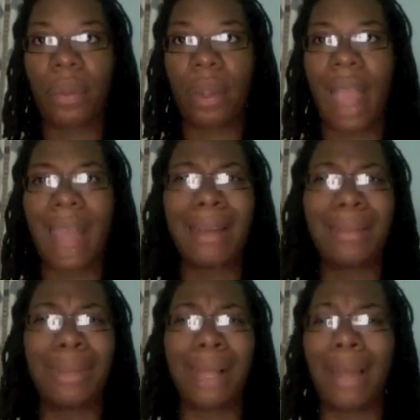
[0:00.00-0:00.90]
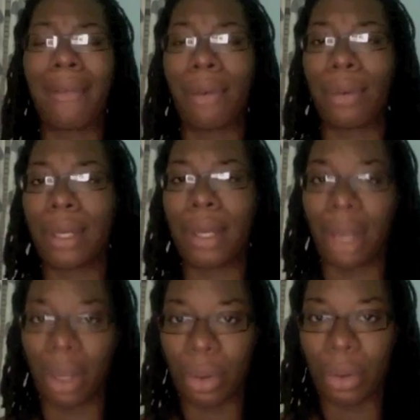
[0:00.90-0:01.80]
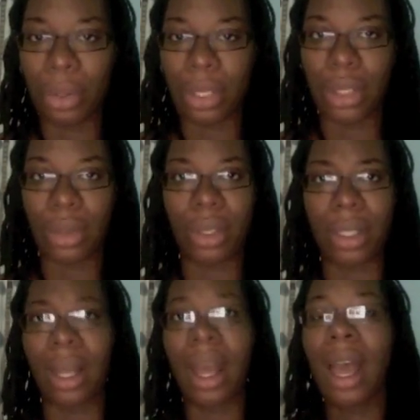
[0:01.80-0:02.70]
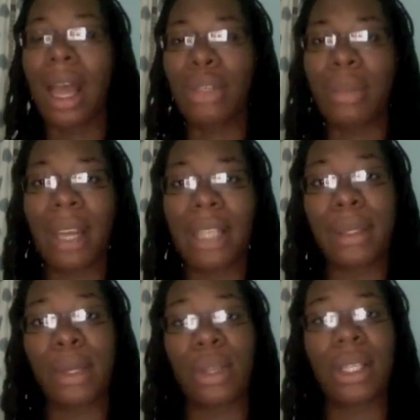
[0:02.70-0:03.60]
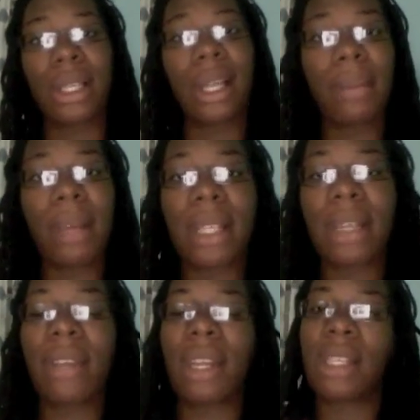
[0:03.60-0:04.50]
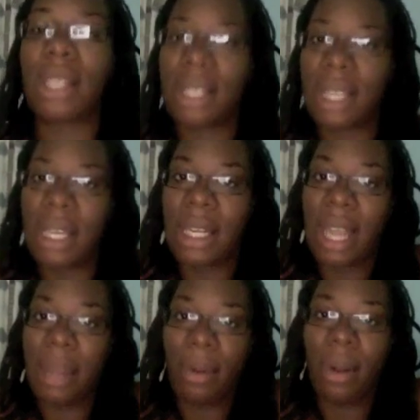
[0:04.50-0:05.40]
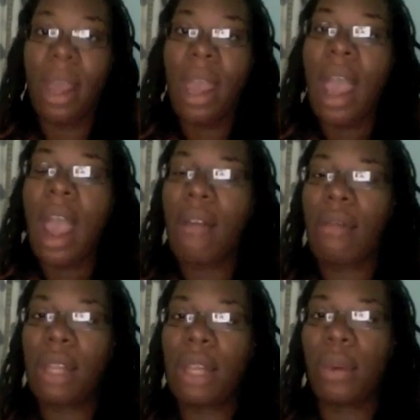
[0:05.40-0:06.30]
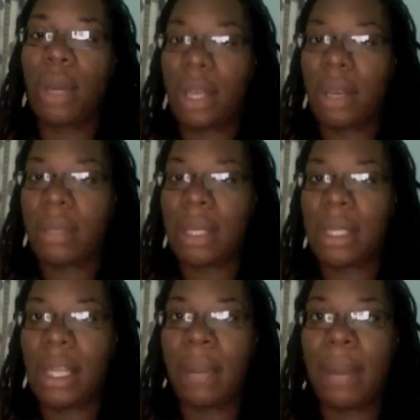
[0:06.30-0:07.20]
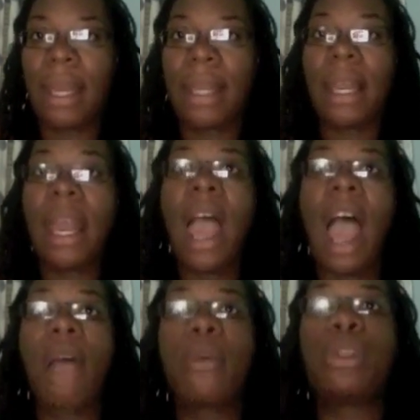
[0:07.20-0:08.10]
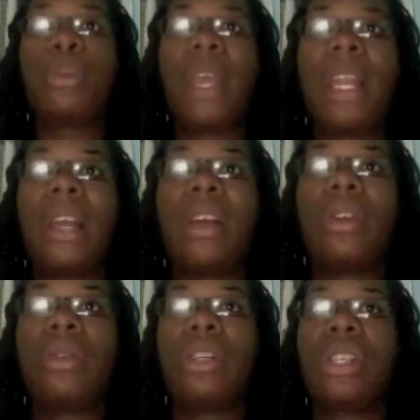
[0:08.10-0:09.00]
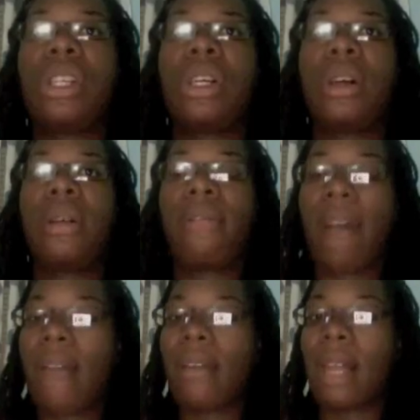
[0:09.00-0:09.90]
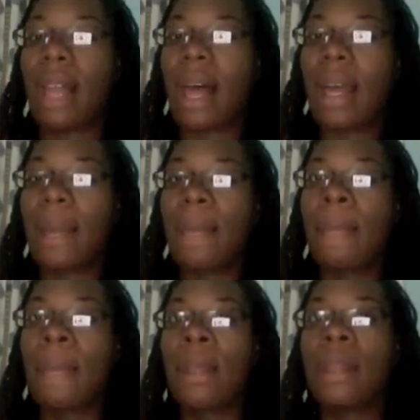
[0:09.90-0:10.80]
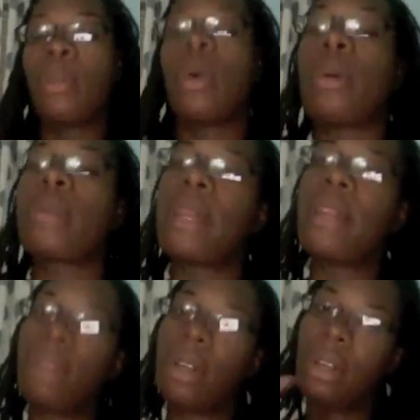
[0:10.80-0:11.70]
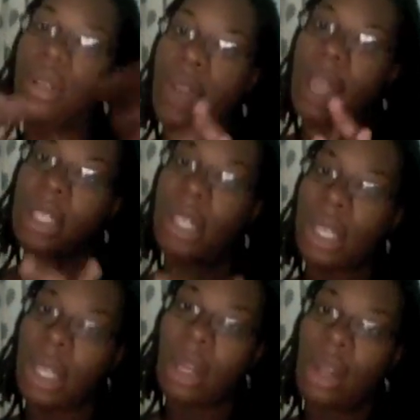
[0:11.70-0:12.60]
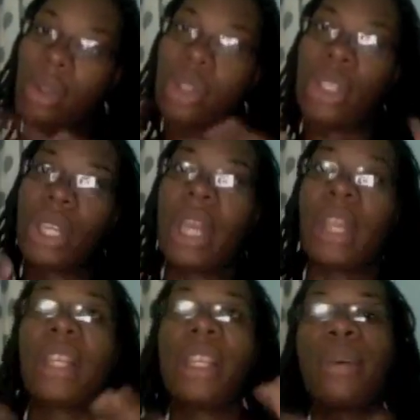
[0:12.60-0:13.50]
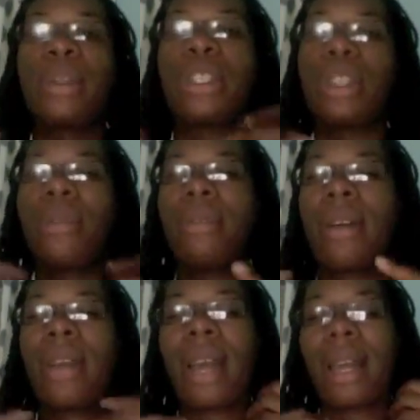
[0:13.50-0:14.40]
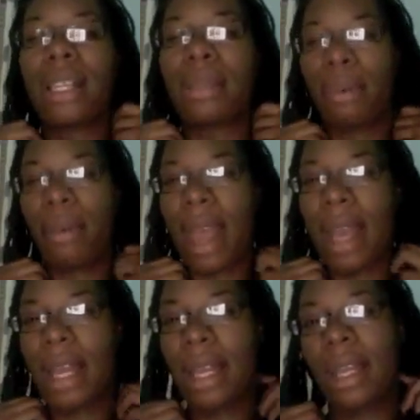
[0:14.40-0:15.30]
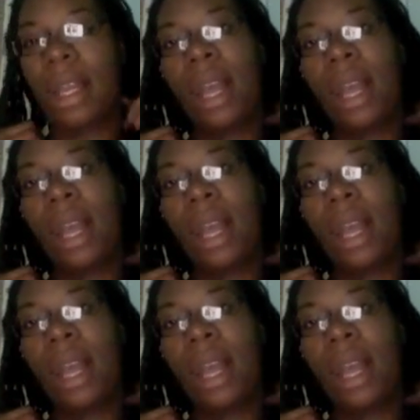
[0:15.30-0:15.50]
end up like folding clothes and doing stuff. I told my husband to go to sleep because if it is indeed labor, I really wanted him to sleep. And I was waiting closer to 5 o'clock. Well, I was waiting for the contractions to get closer together because they were still very kind of sporadic,